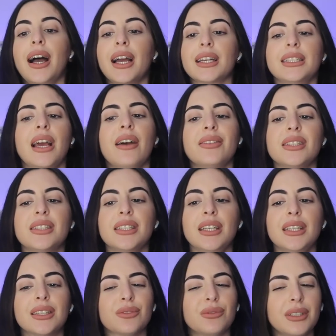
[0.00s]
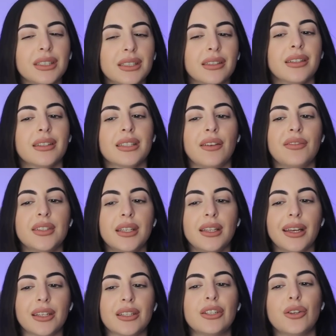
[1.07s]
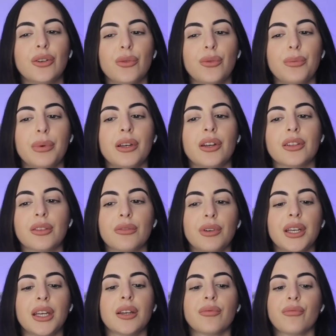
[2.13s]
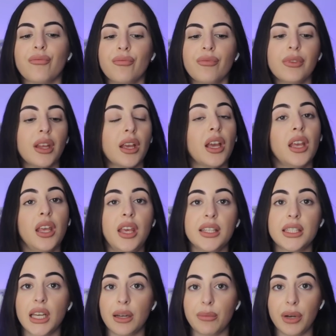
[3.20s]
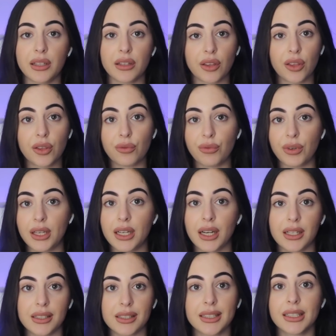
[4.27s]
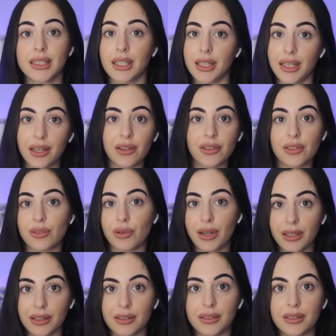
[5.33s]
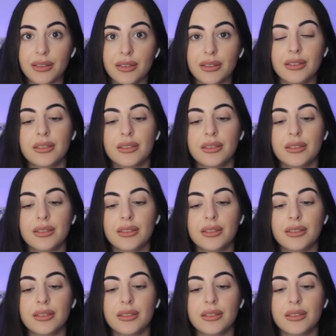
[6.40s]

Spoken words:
I actually haven't seen three slits. I've seen like two, but not three. He's gonna bring the three cut slit on trend.